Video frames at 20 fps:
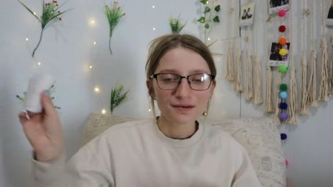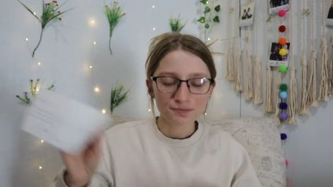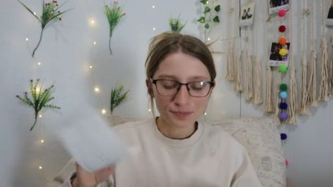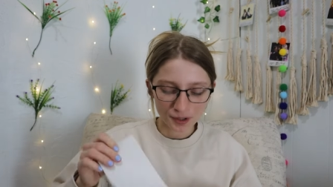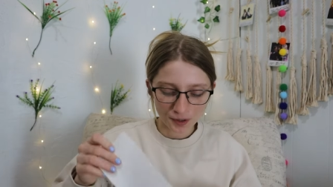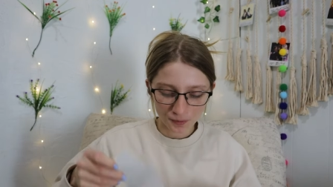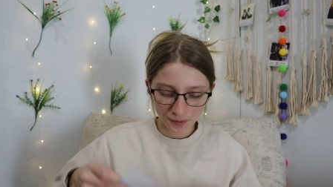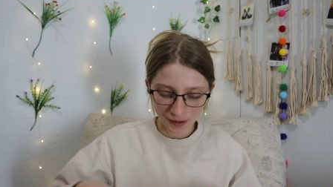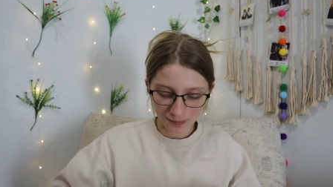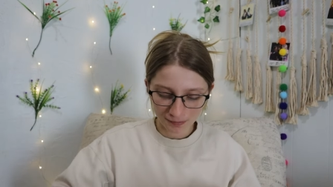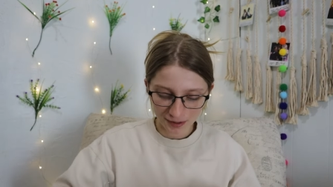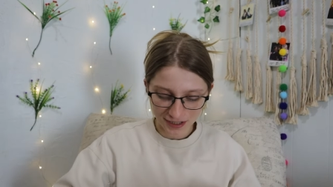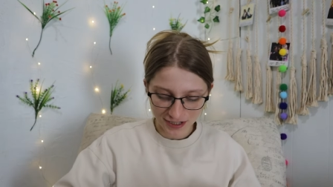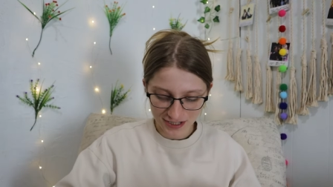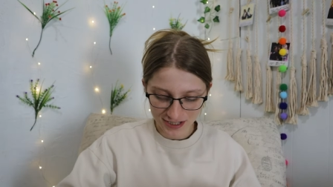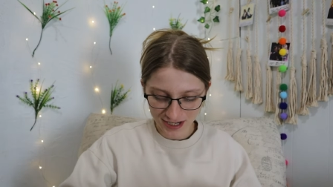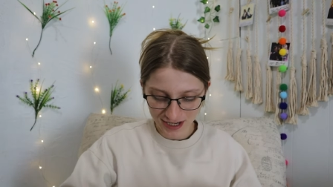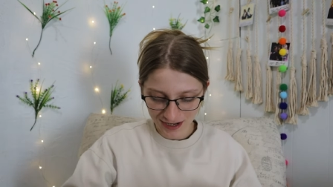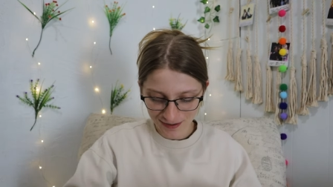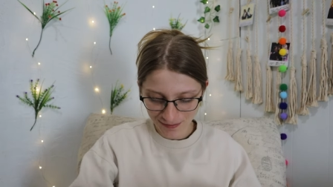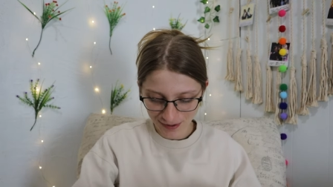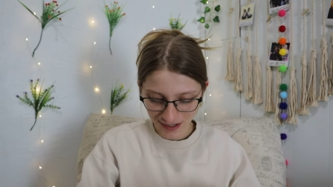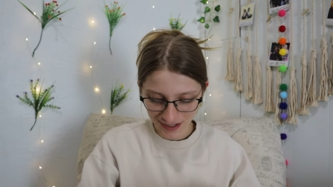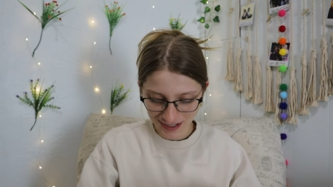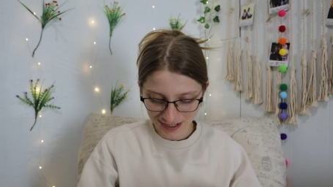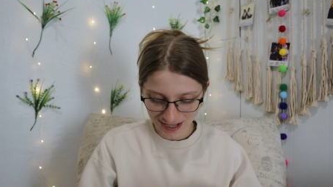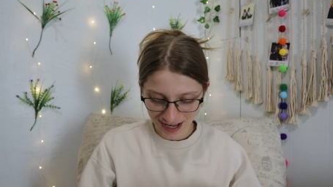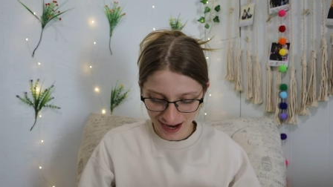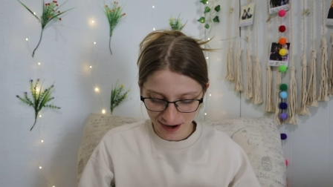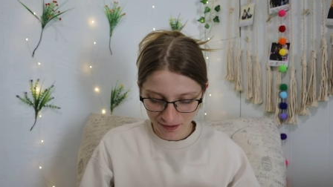bookworm person,
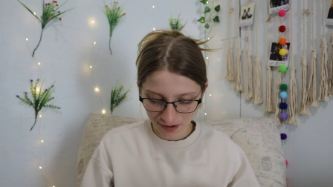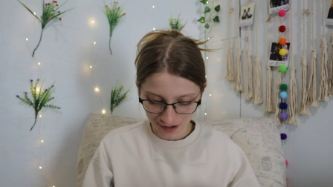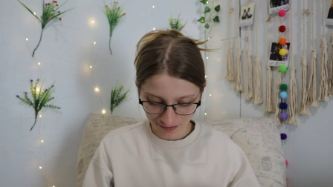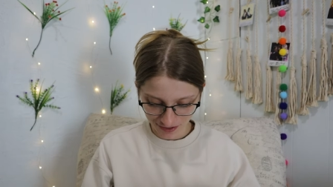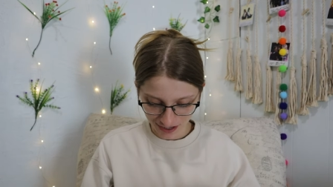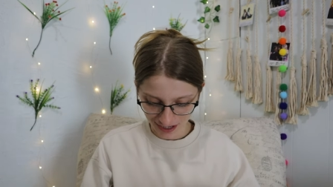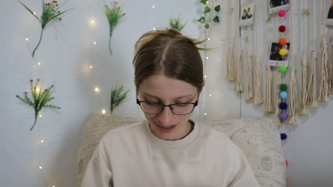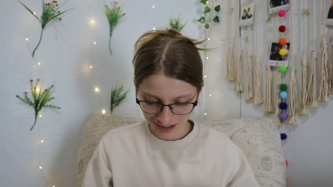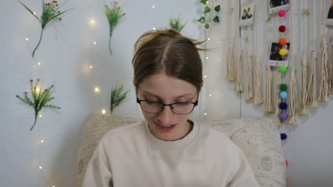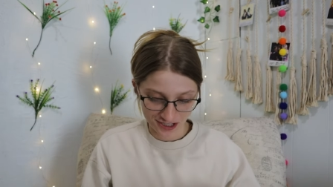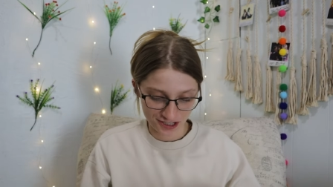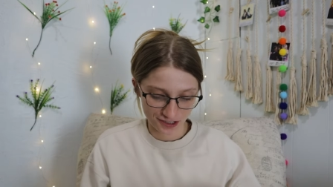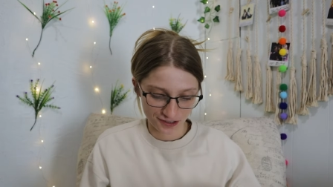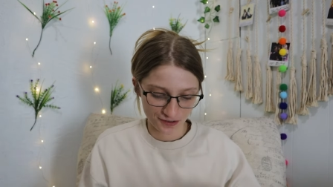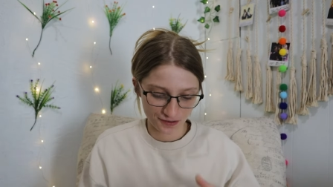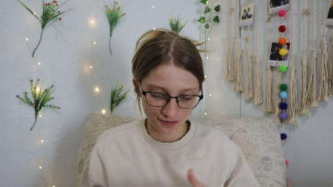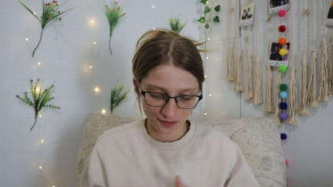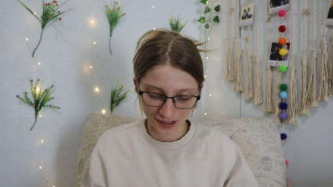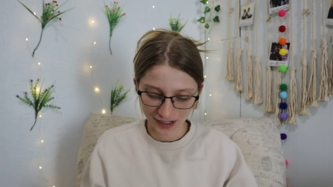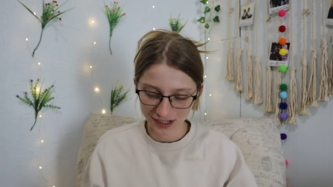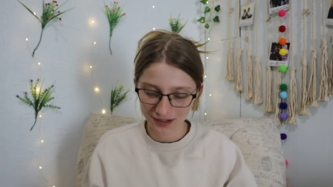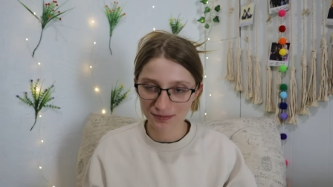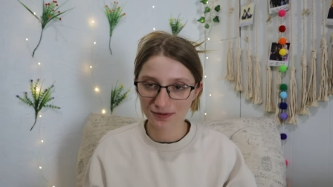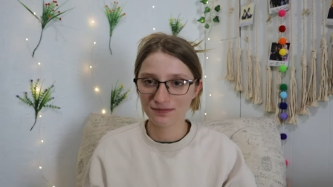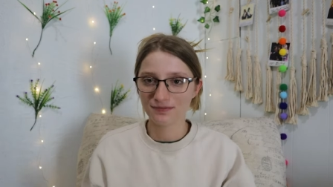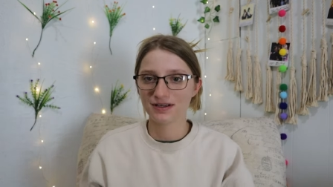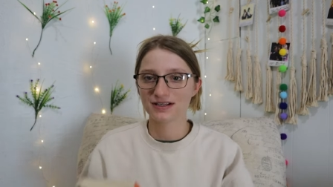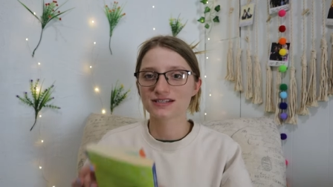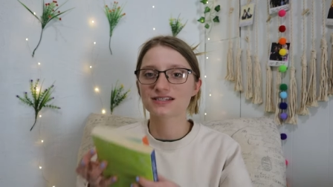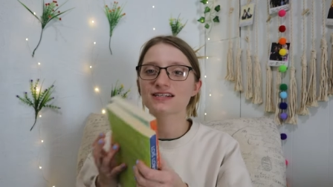because I would have texted you. We could have been
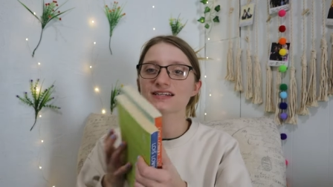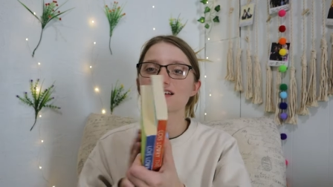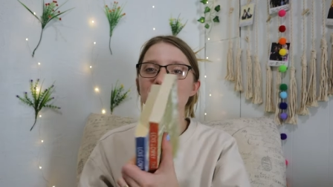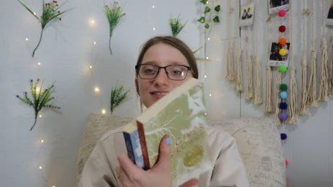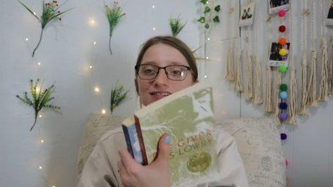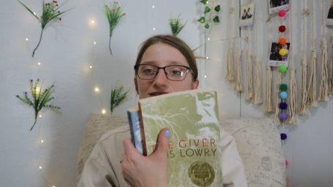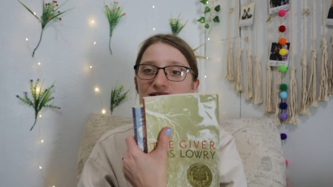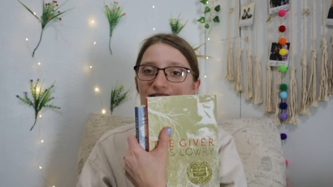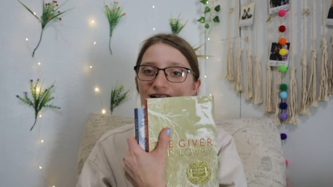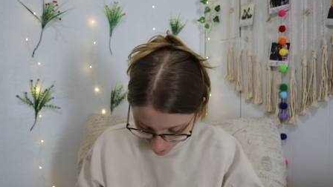besties.